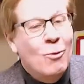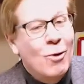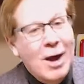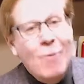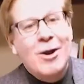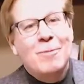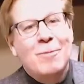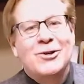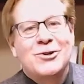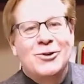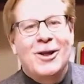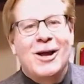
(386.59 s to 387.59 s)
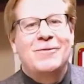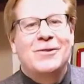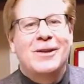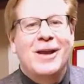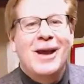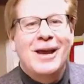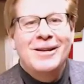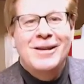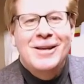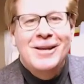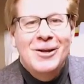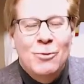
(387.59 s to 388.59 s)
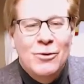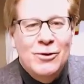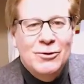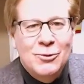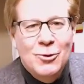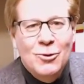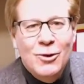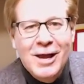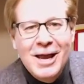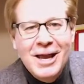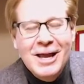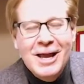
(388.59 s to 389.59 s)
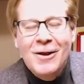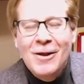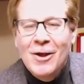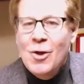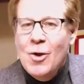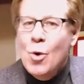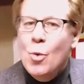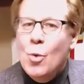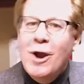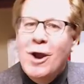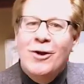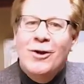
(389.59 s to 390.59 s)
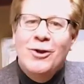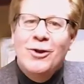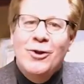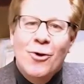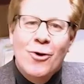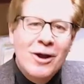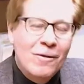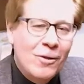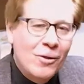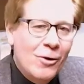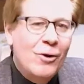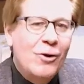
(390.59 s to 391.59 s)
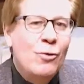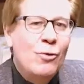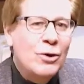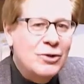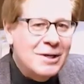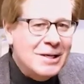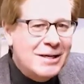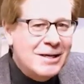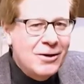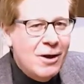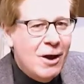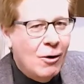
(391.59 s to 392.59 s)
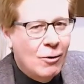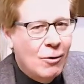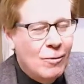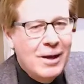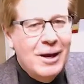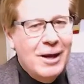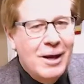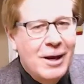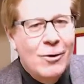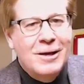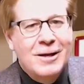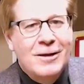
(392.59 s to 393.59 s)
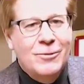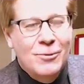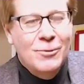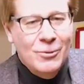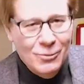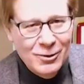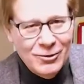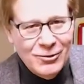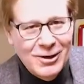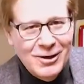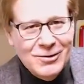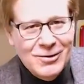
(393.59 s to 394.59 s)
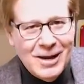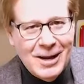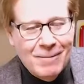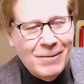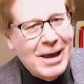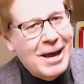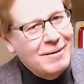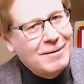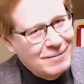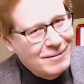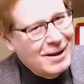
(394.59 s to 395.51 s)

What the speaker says: Well, I want to bless your life tonight with this Google Hangout, where you're going to learn what you need to know in order to get through the real estate exam, that